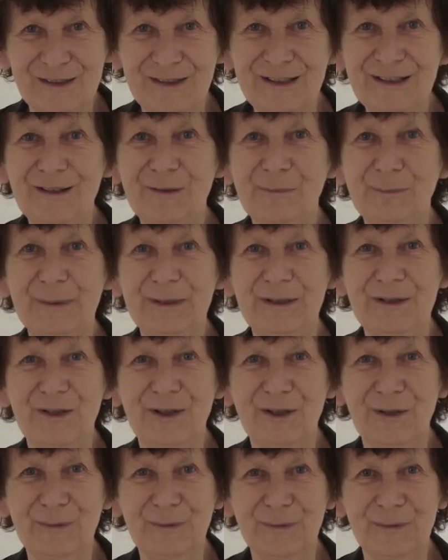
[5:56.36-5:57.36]
little bit
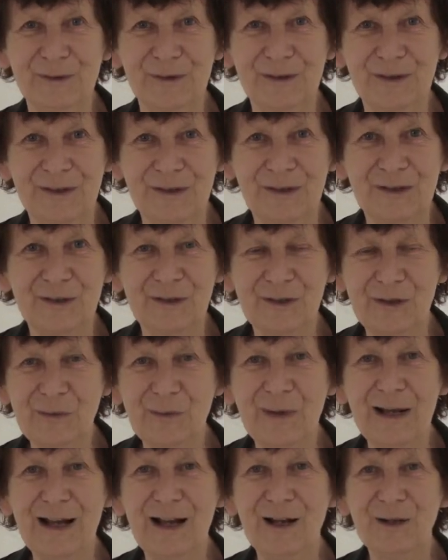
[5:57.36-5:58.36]
of
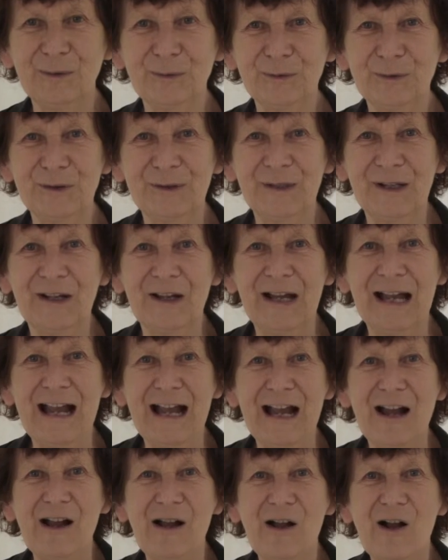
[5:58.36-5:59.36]
ground
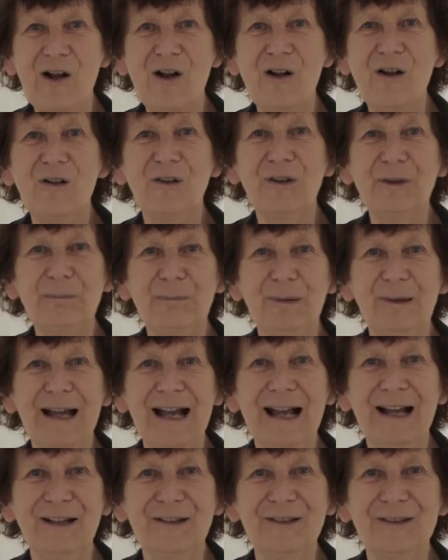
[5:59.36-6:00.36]
all the
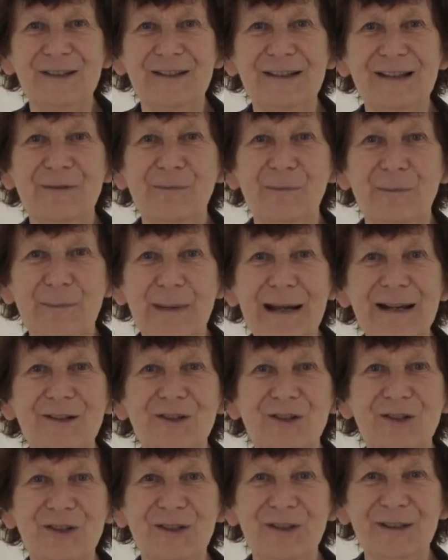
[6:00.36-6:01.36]
plants
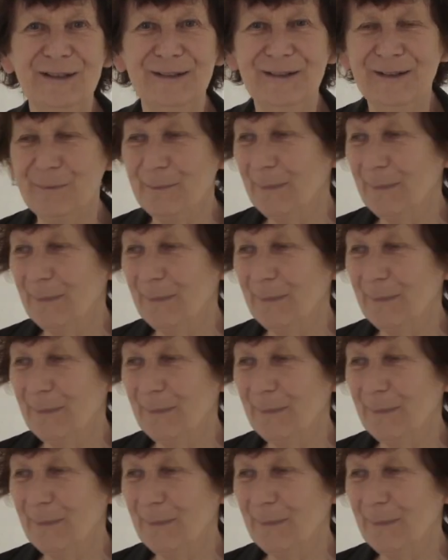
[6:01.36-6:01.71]
mentioned in the